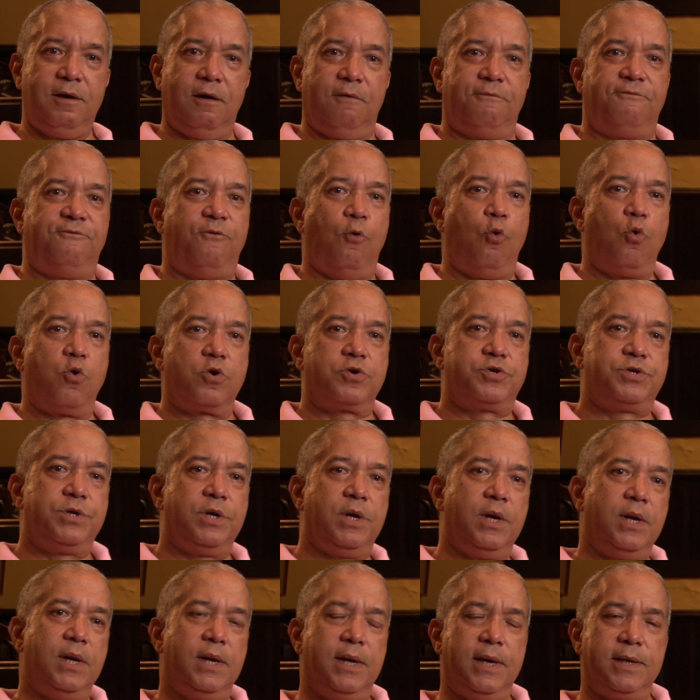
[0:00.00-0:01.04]
force
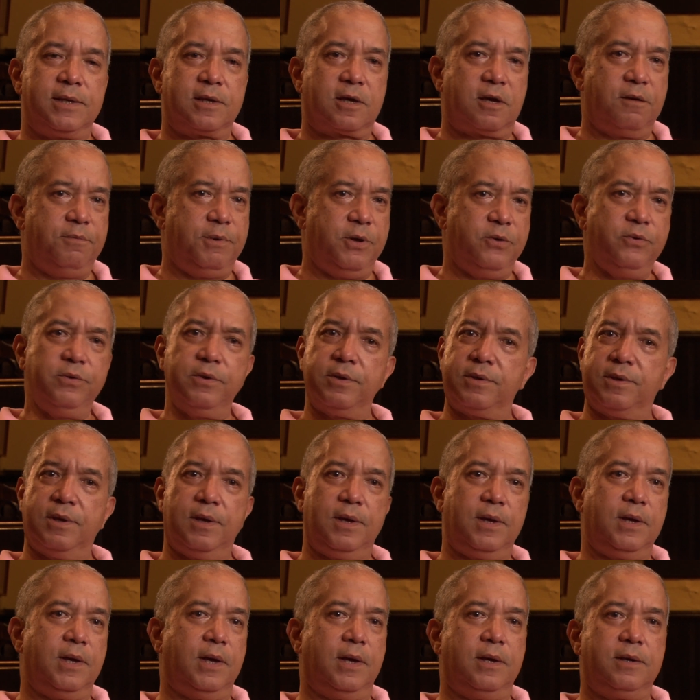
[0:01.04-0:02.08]
in the
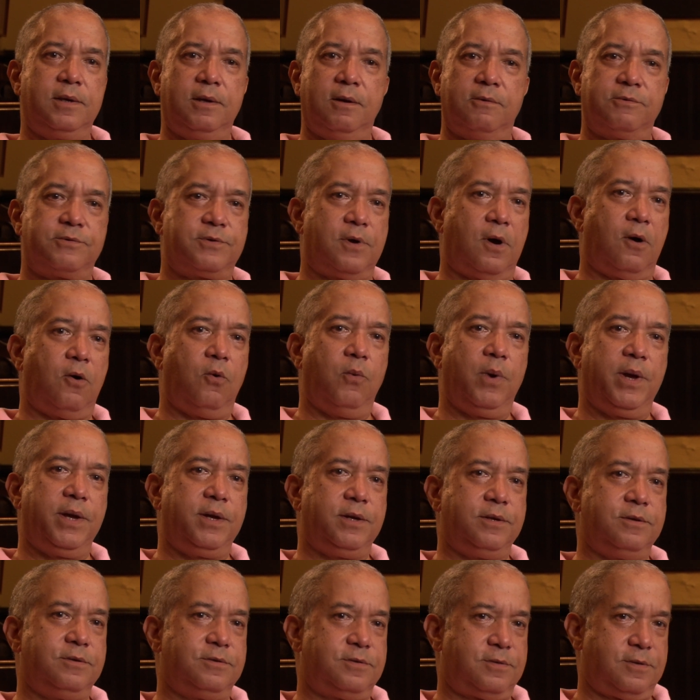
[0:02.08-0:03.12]
community, and he was
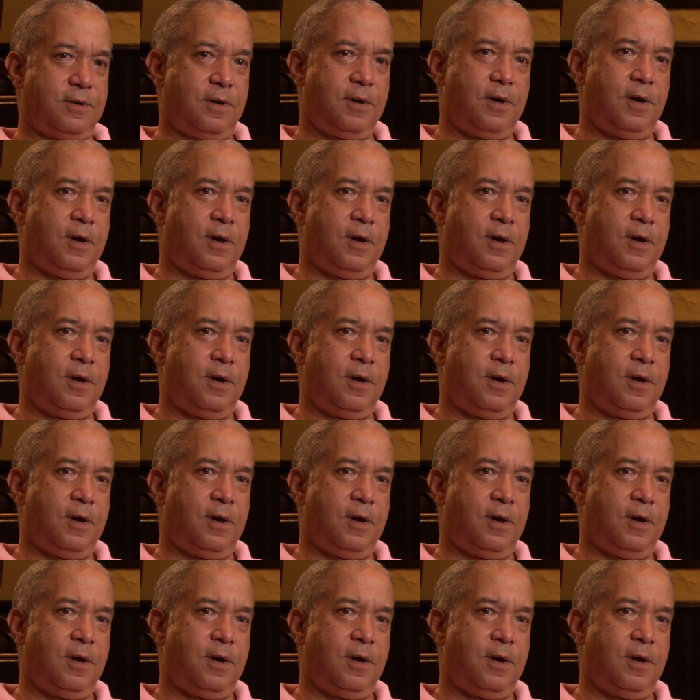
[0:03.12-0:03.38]
always